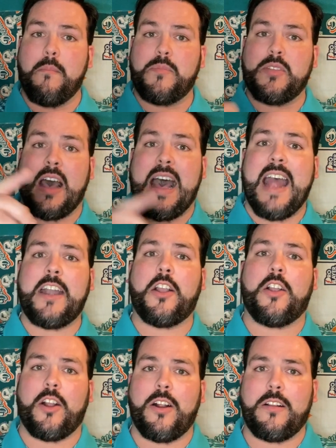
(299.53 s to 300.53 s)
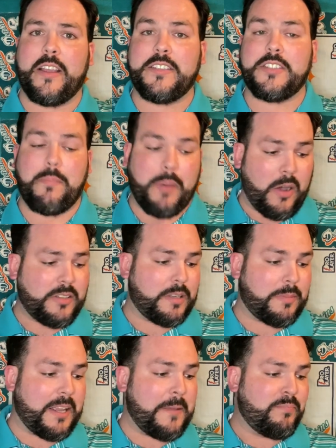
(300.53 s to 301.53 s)
Todd Gurley.
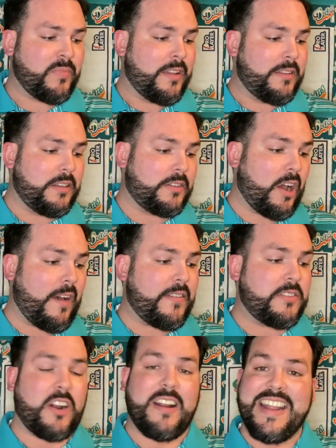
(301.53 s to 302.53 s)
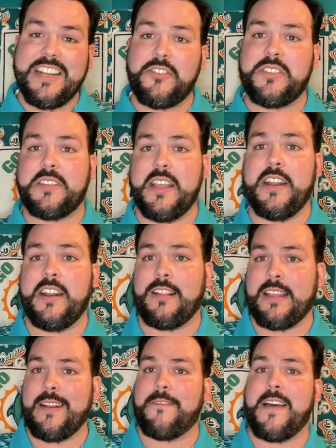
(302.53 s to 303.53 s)
Supposedly, the Dolphins are interested in
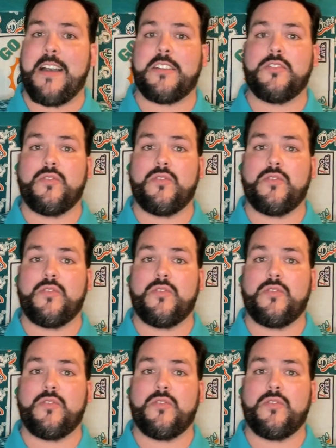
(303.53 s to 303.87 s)
Atlanta Falcons